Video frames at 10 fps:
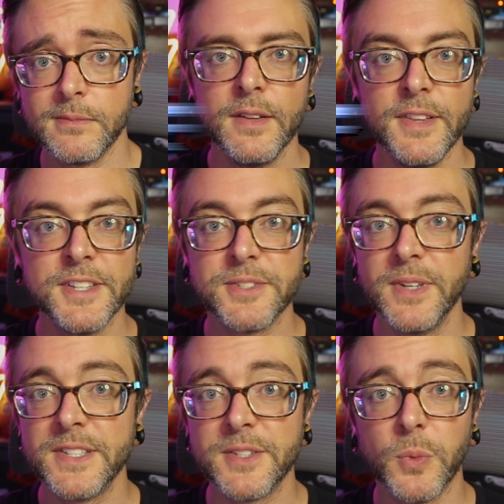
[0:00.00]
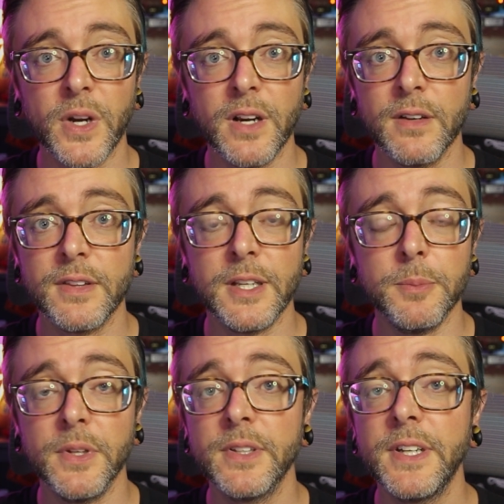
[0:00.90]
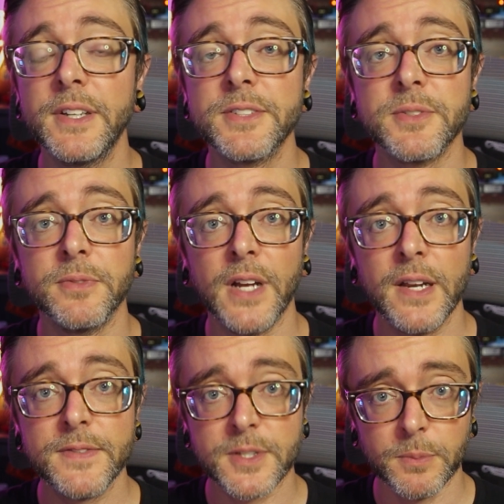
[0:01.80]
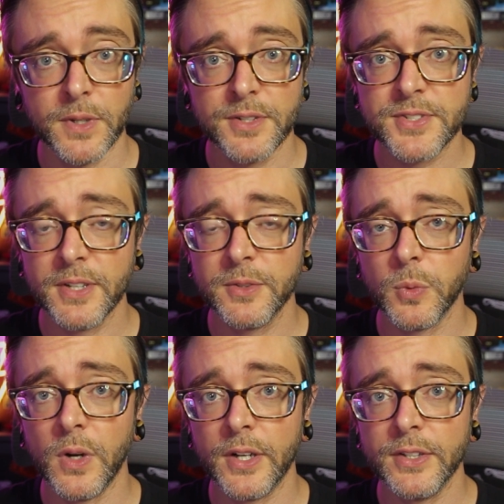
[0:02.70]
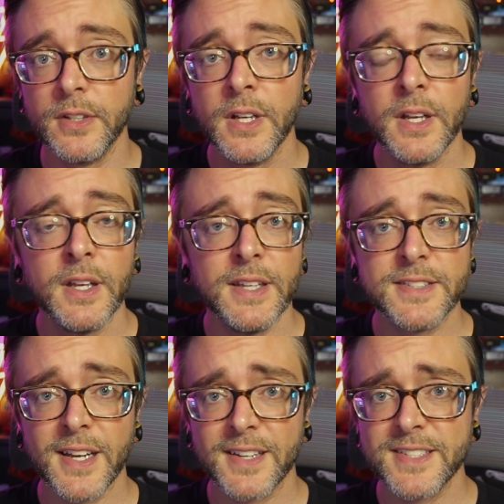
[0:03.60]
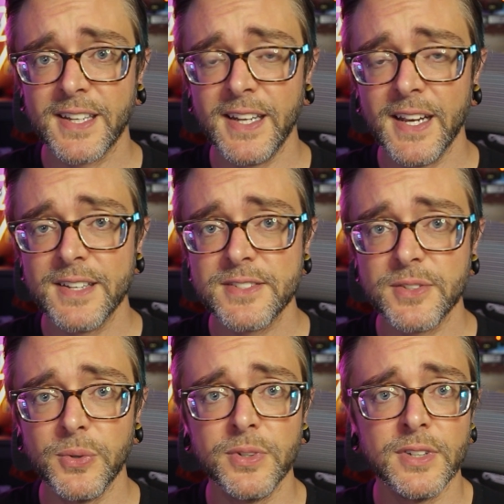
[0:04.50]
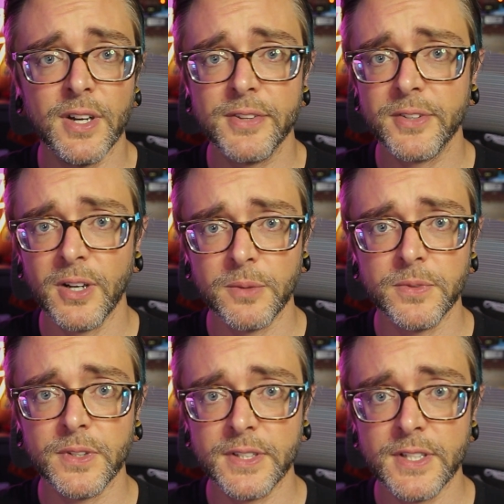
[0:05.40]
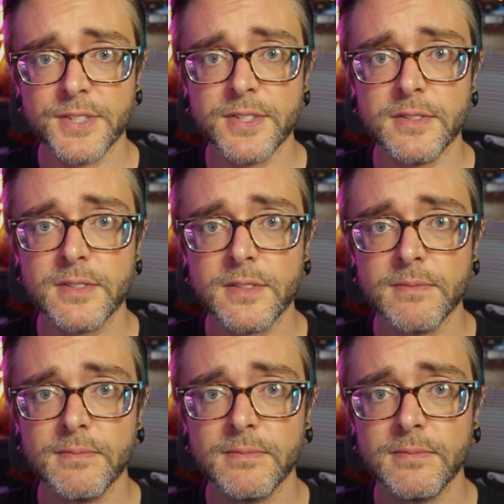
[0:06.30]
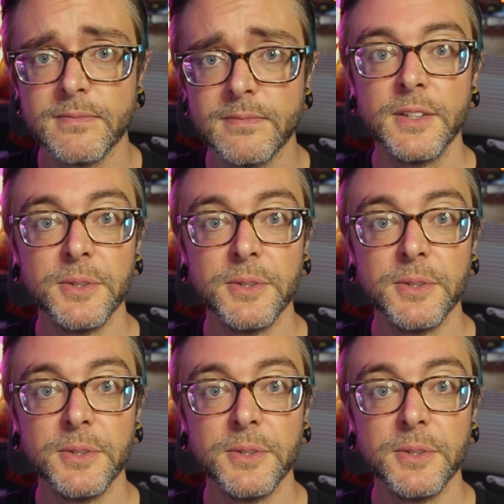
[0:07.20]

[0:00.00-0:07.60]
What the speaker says: This grants the wearer the ability to survive submerged underwater, in toxic gas, or other harmful conditions. You